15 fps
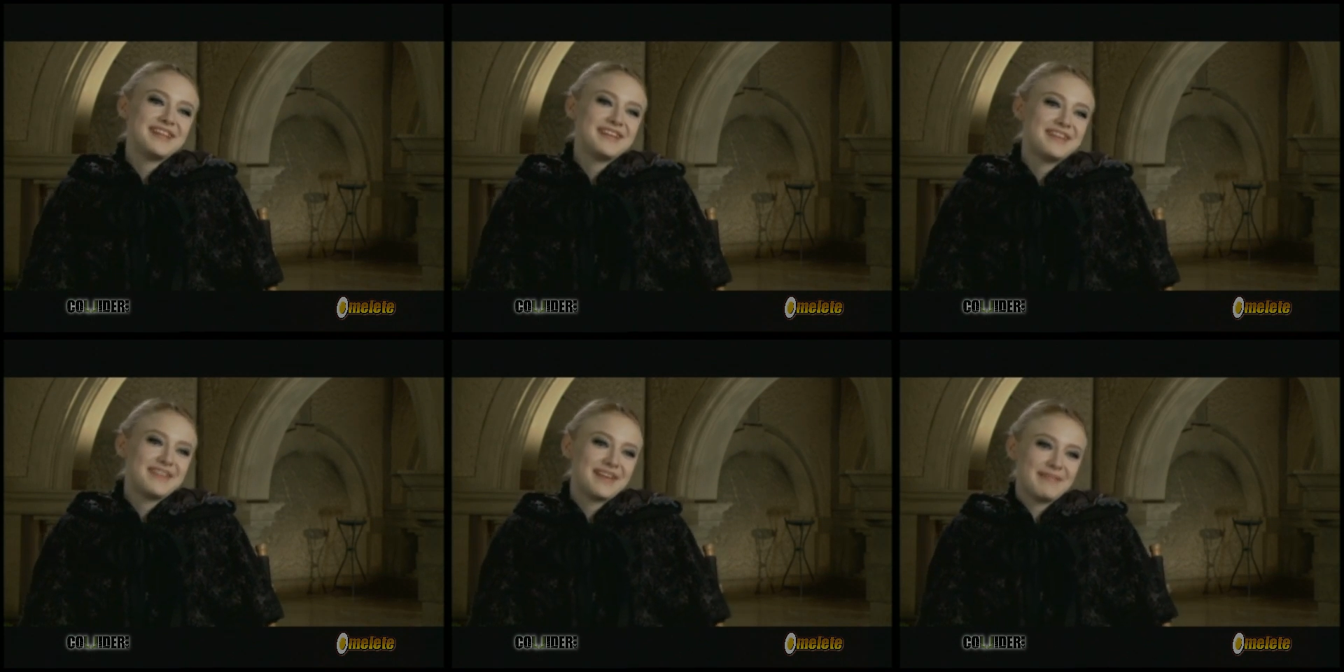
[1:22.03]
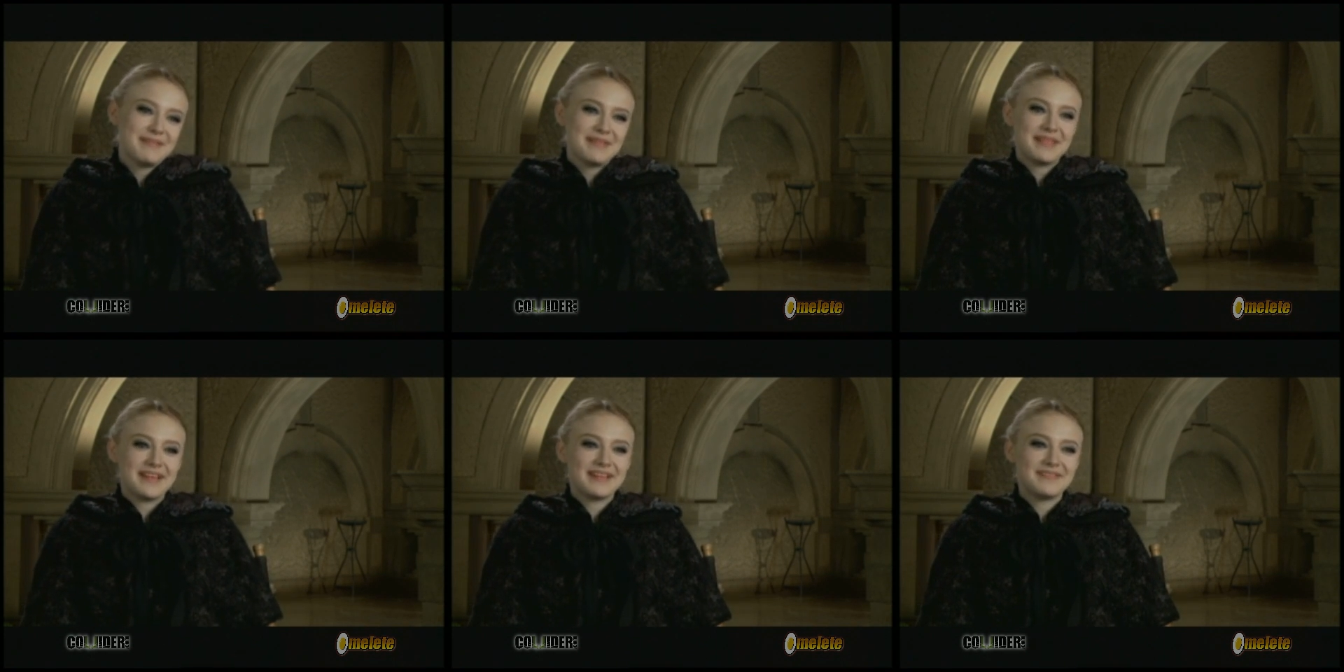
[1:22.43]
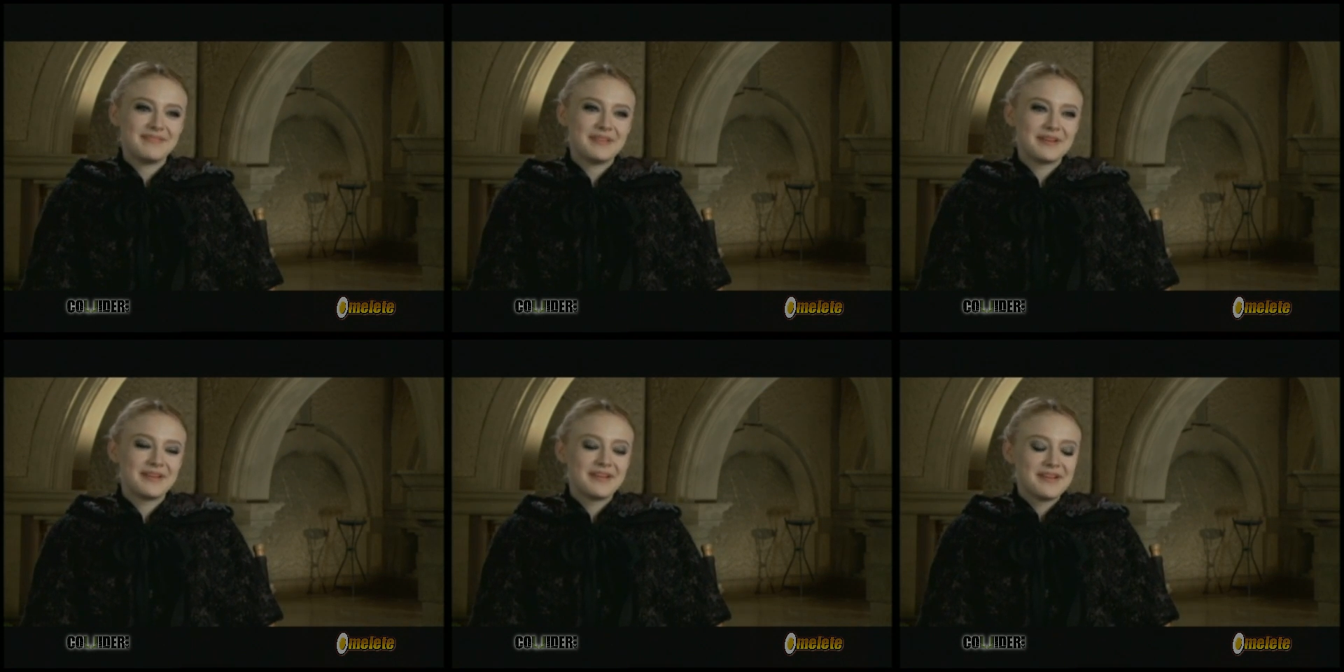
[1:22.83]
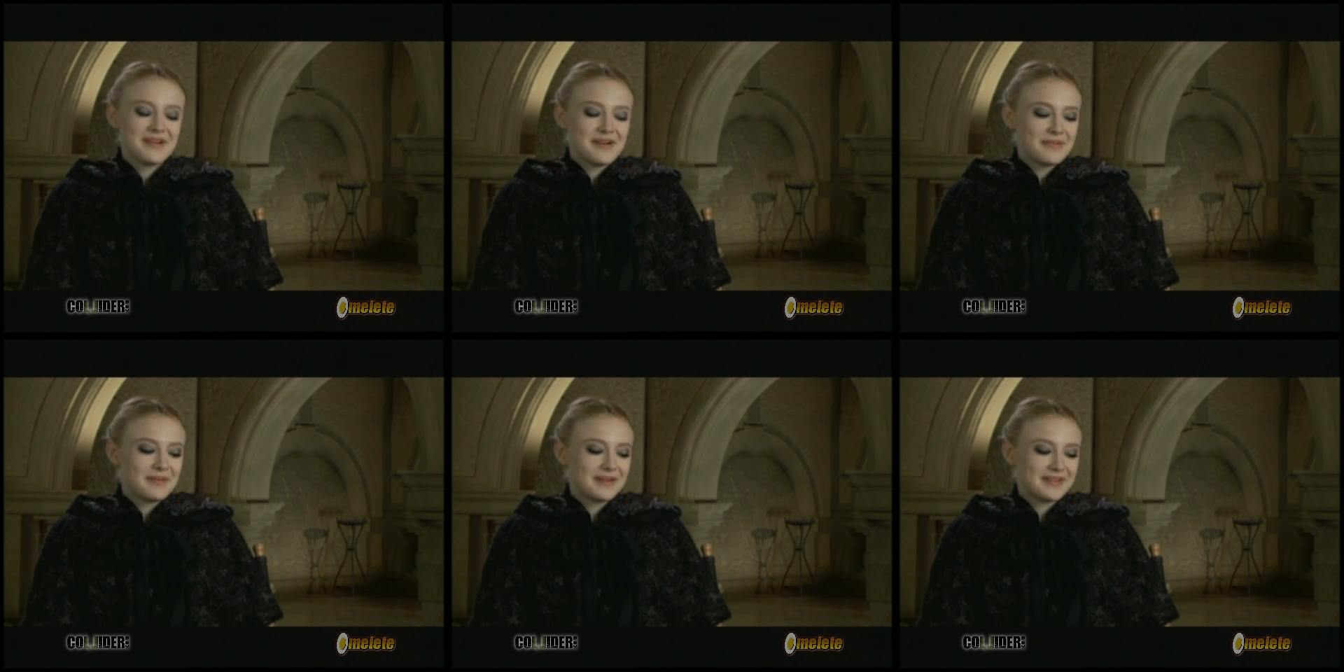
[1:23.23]
You know what I mean? That
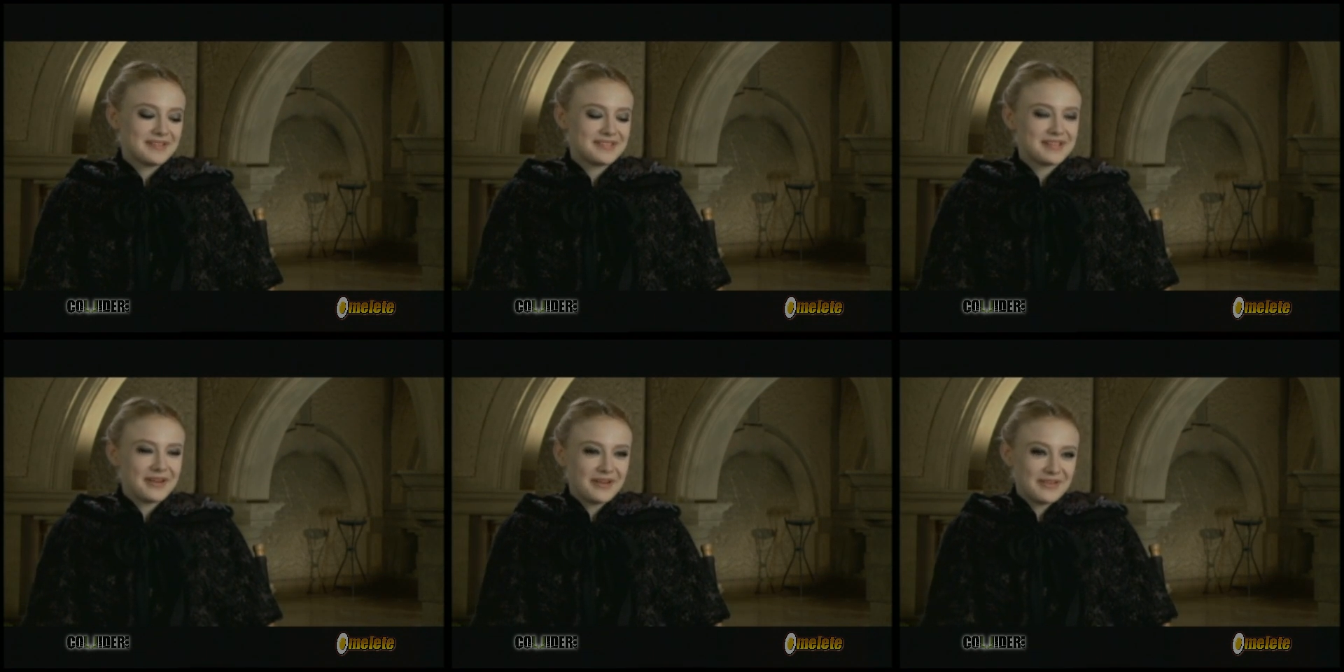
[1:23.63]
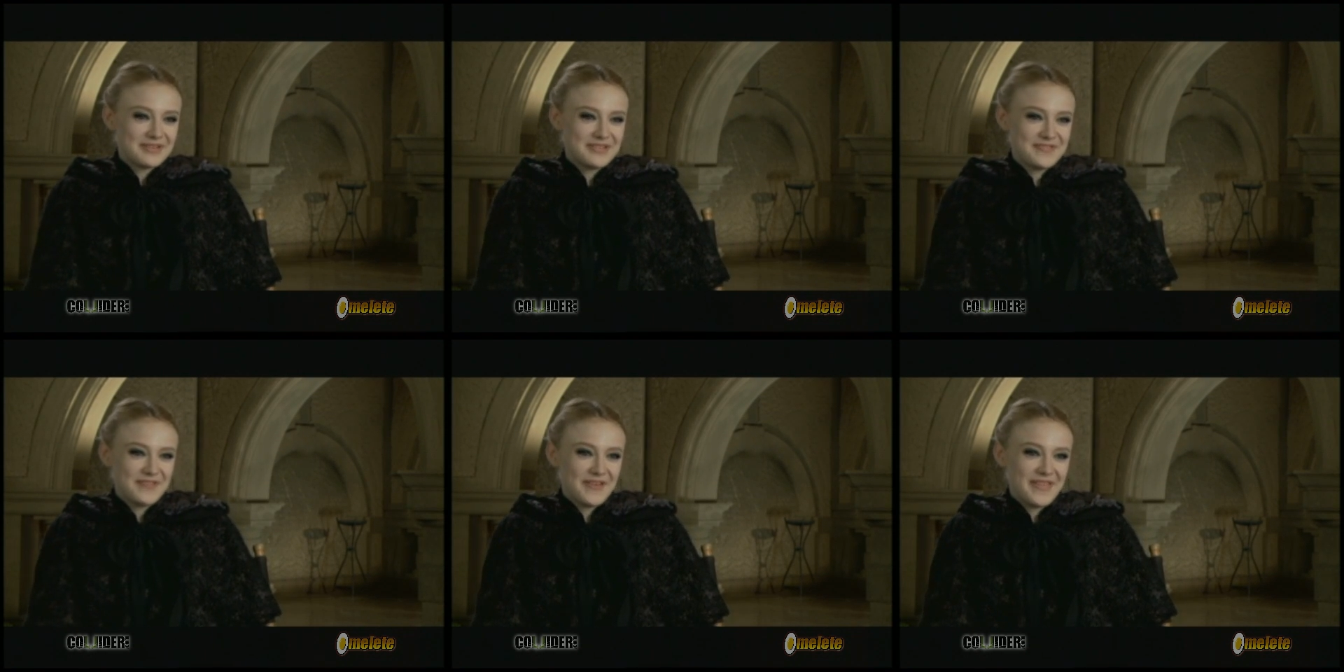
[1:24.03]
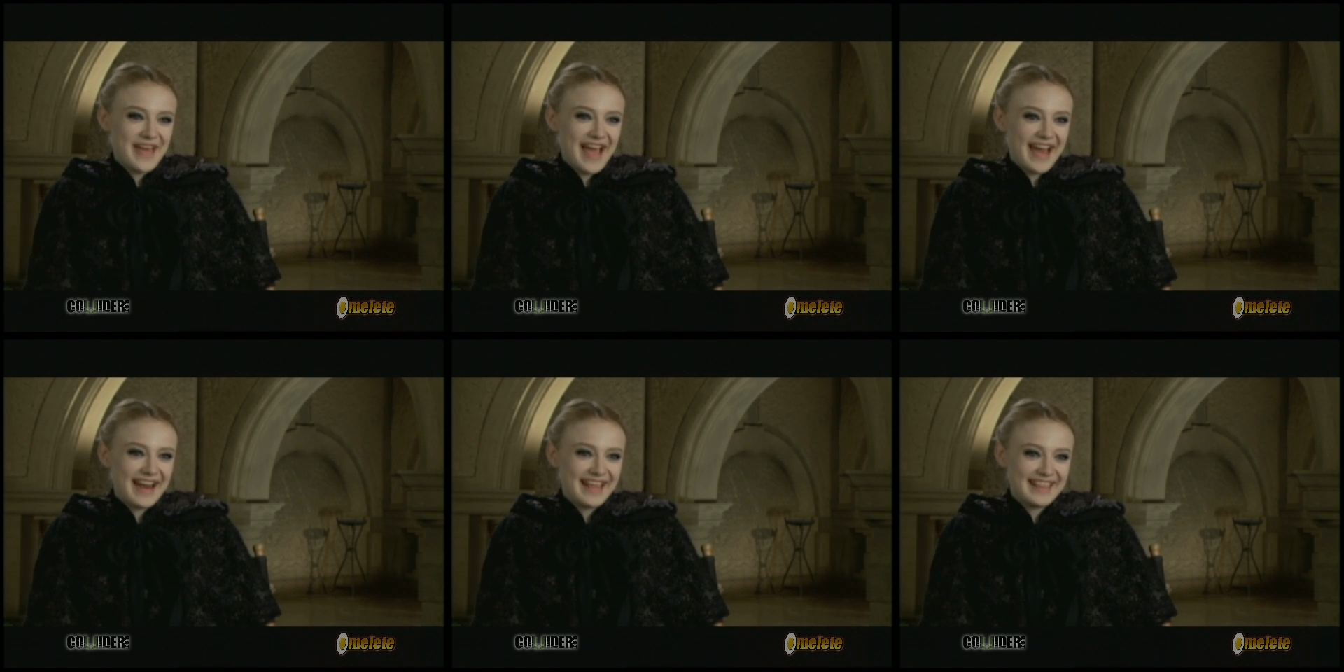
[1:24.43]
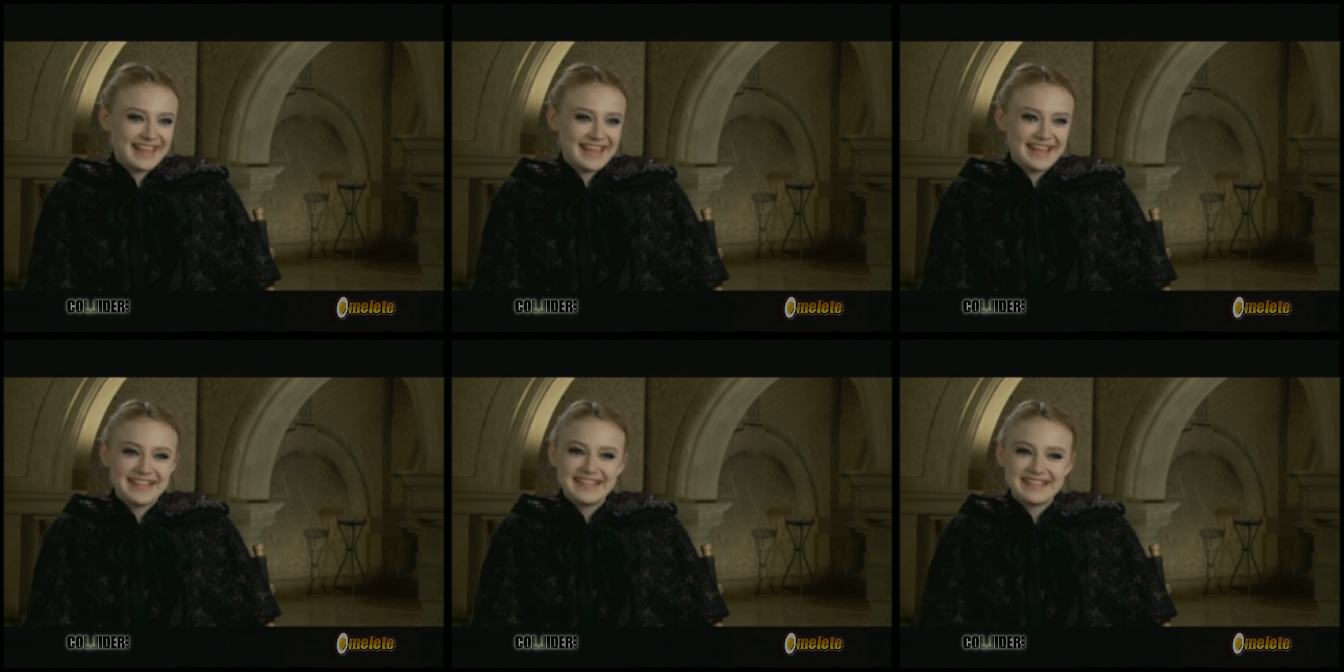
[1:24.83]
we're suckers for that, I
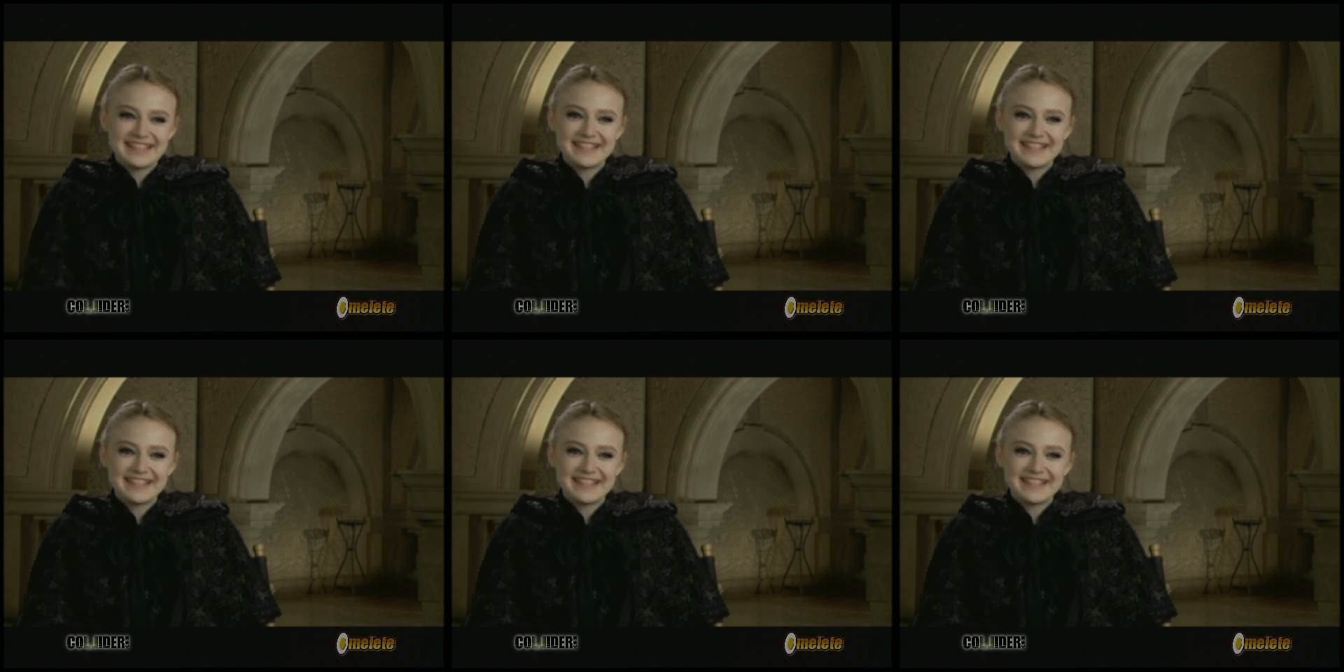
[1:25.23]
think.